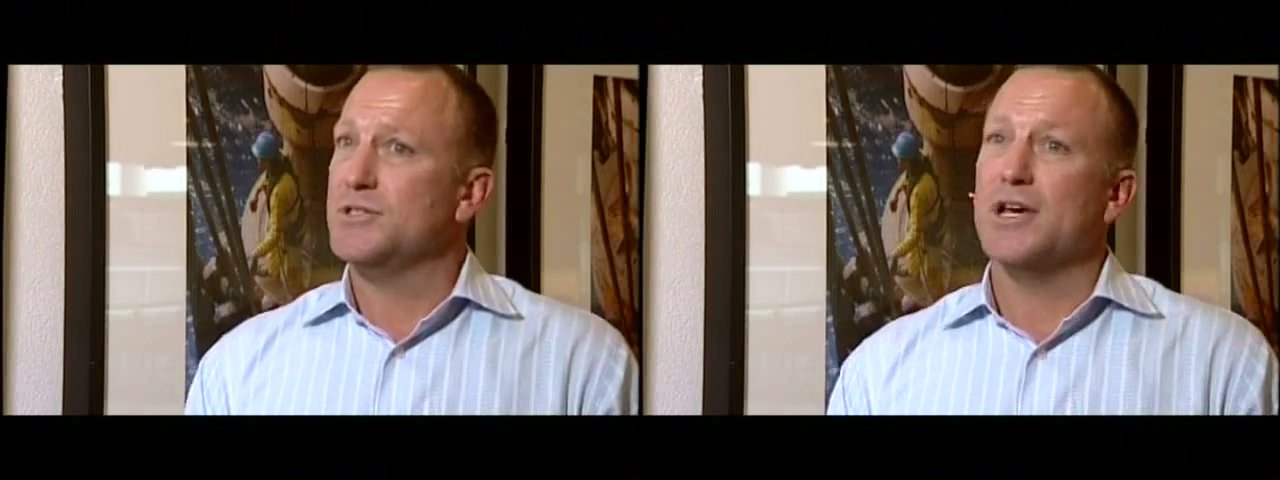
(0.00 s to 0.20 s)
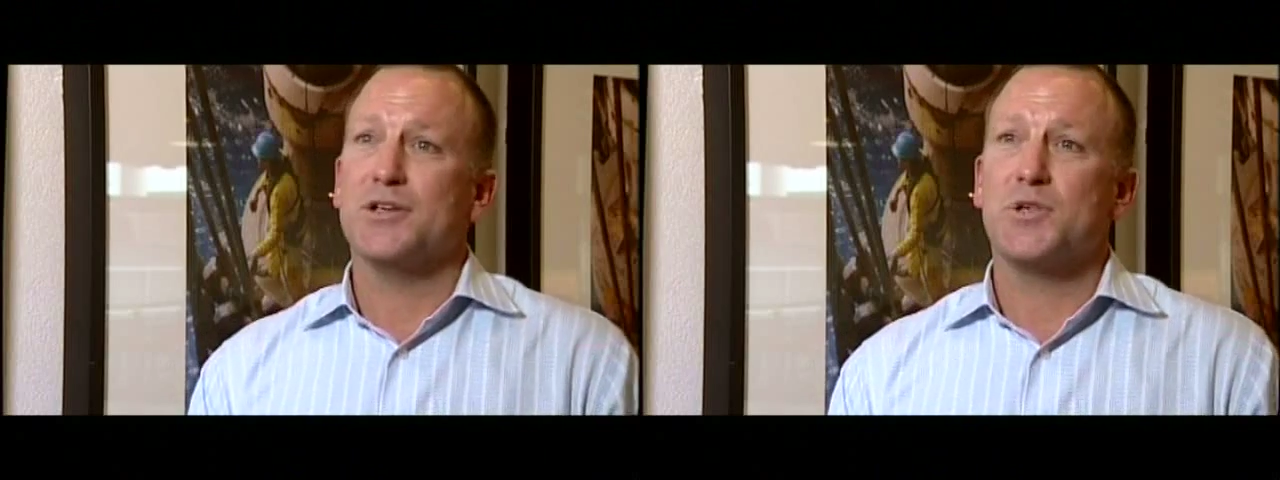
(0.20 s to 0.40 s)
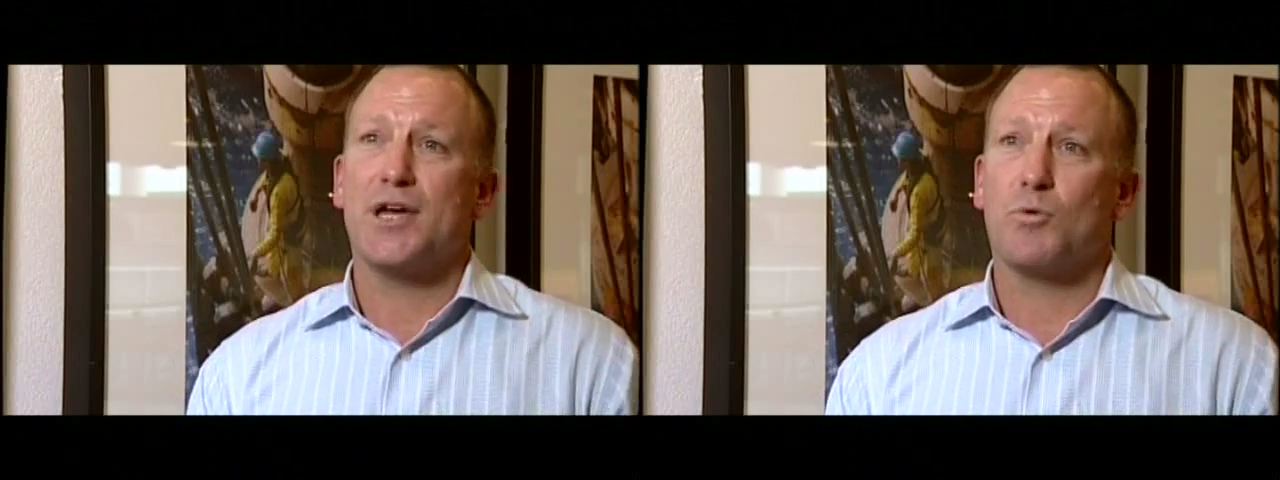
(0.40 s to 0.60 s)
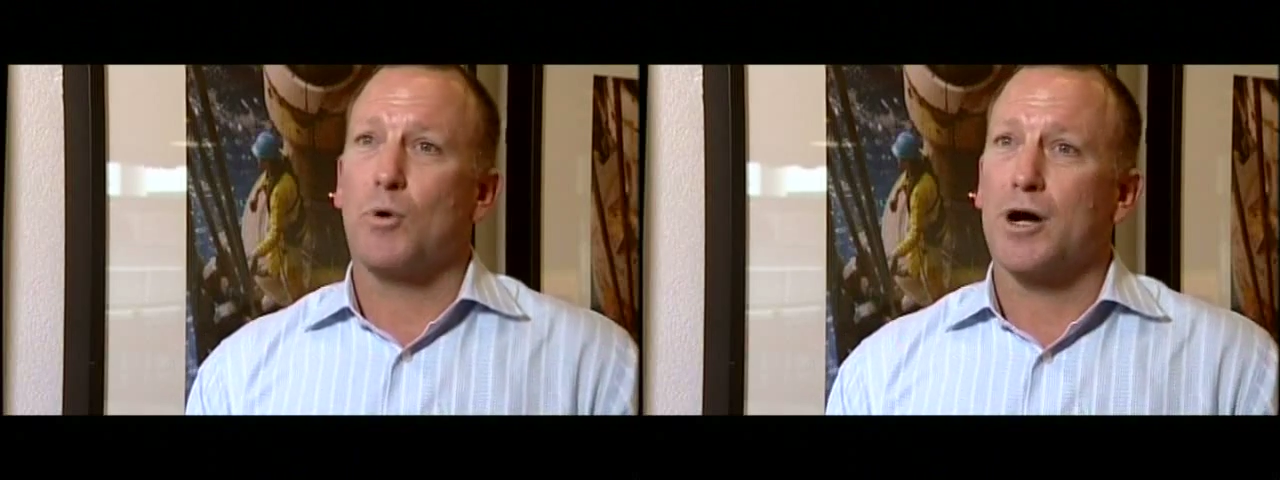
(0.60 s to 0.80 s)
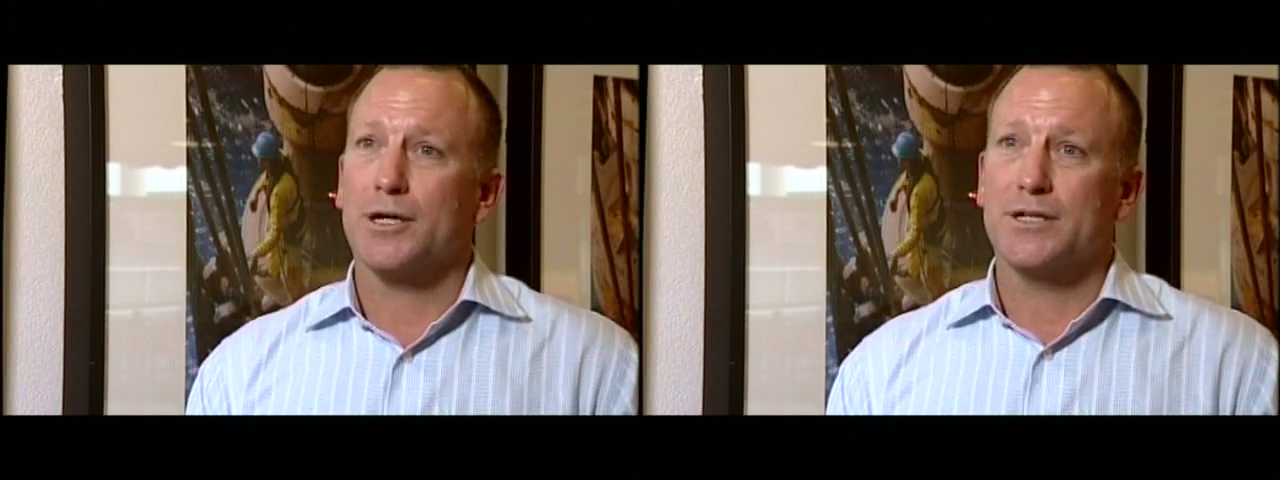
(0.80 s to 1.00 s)
Does that
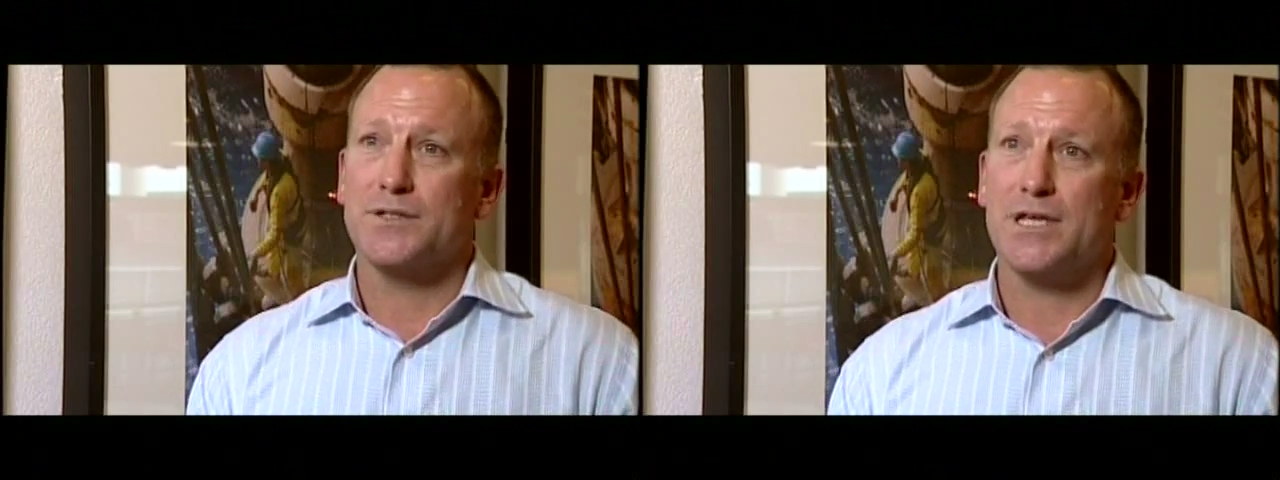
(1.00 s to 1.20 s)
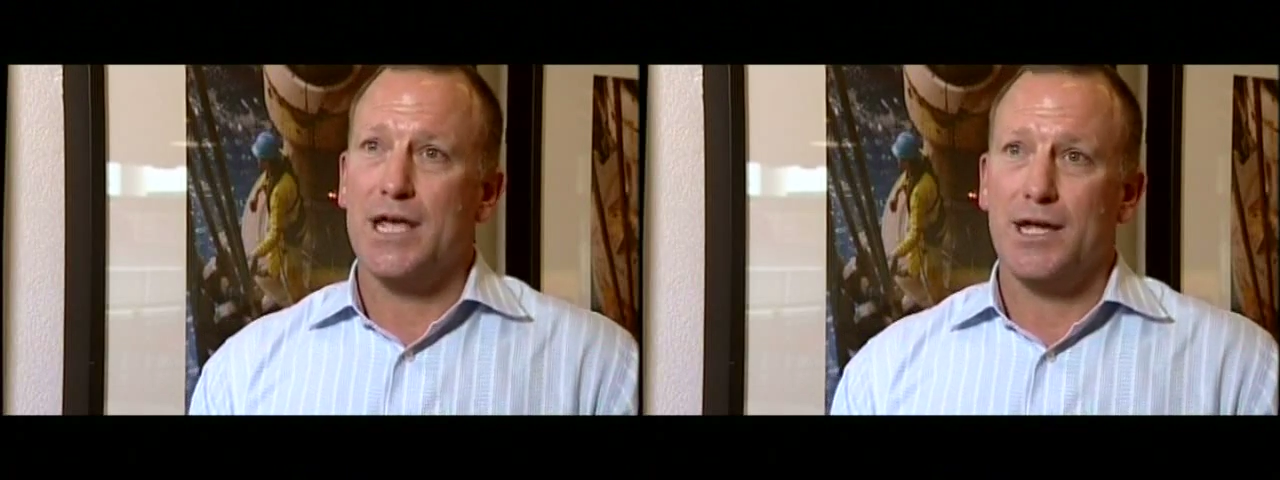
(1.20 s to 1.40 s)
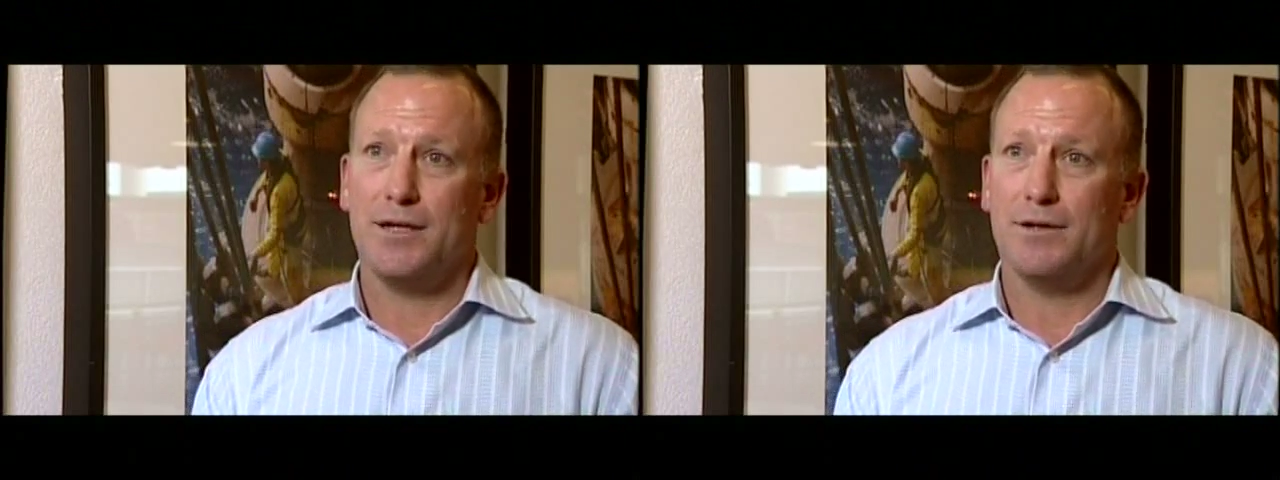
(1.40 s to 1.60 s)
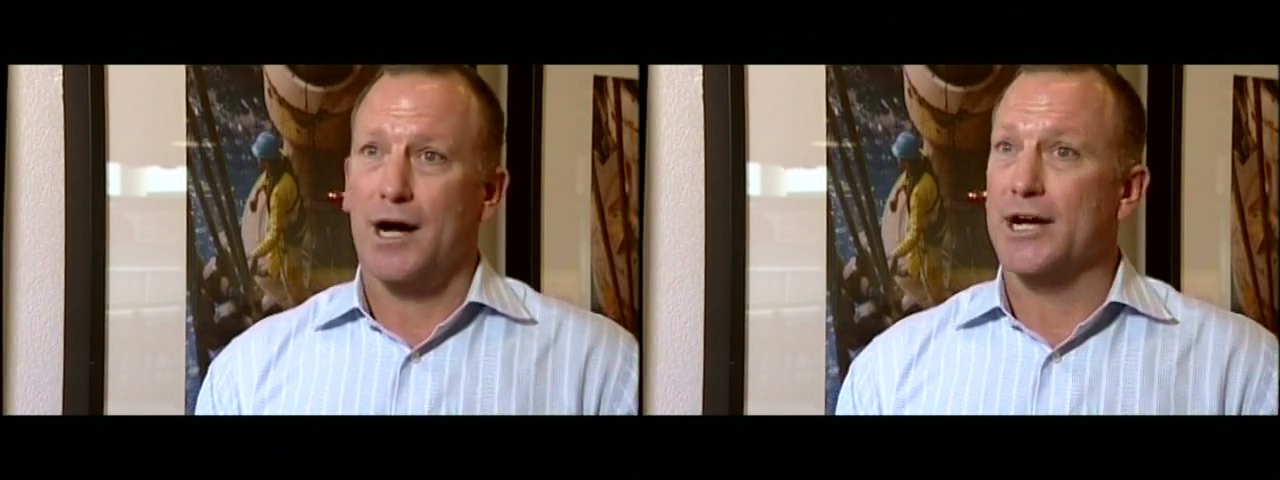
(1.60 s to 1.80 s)
rock contain